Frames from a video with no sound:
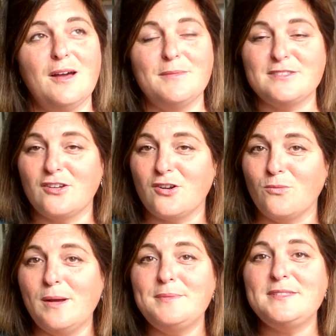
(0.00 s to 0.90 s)
It's on our
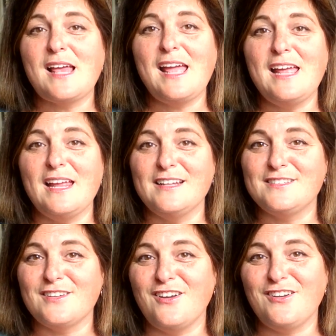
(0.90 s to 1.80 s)
website and
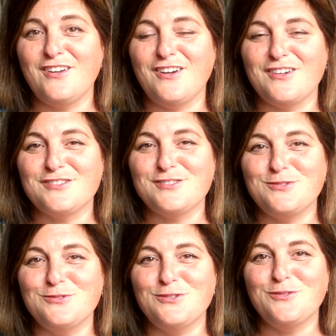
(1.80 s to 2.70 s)
it's on our
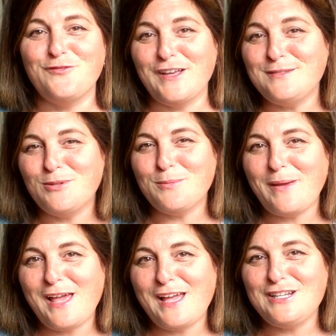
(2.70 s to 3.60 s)
school Facebook
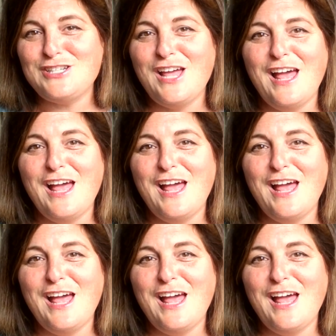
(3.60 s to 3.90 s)
page.